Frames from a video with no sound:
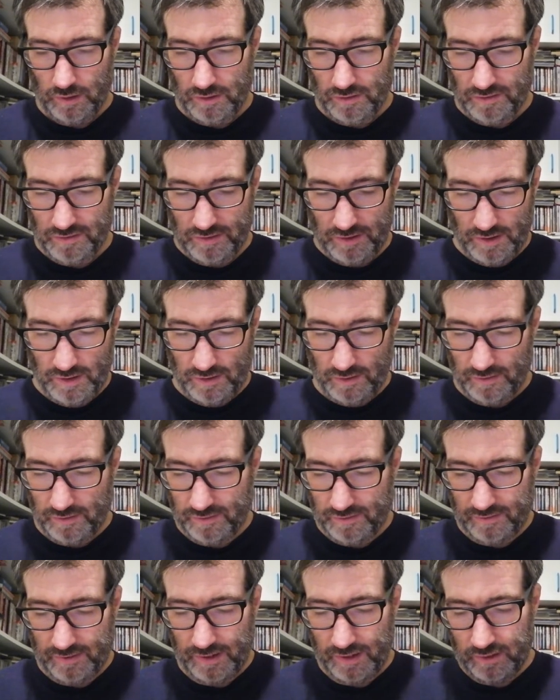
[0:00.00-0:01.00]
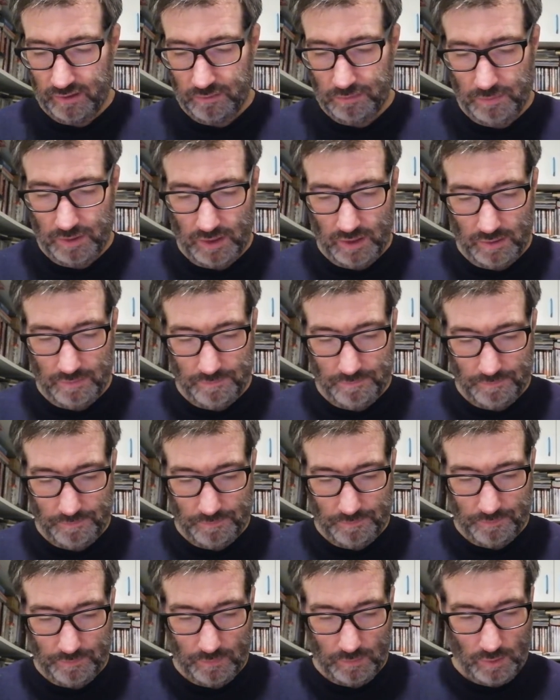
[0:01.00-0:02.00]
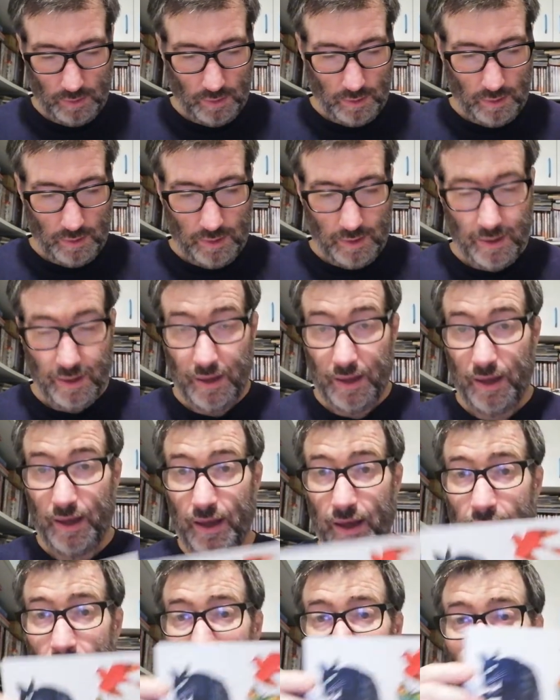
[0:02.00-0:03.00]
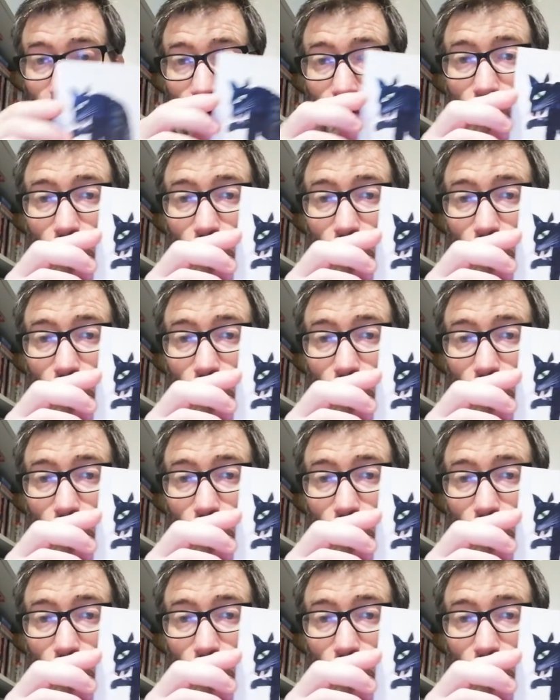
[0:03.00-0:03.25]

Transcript: She sent me a